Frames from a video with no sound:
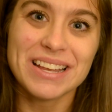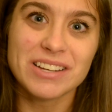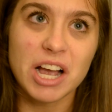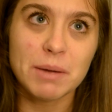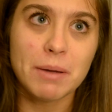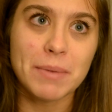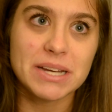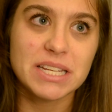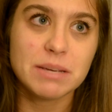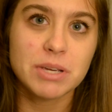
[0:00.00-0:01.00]
talk about my
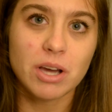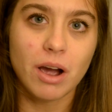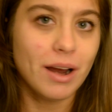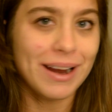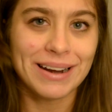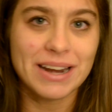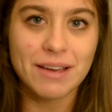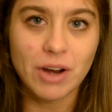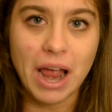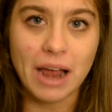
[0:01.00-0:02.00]
TBR, and I
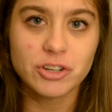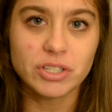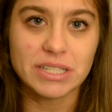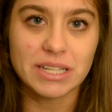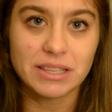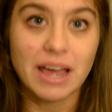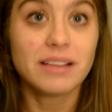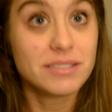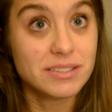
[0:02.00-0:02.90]
never actually did that,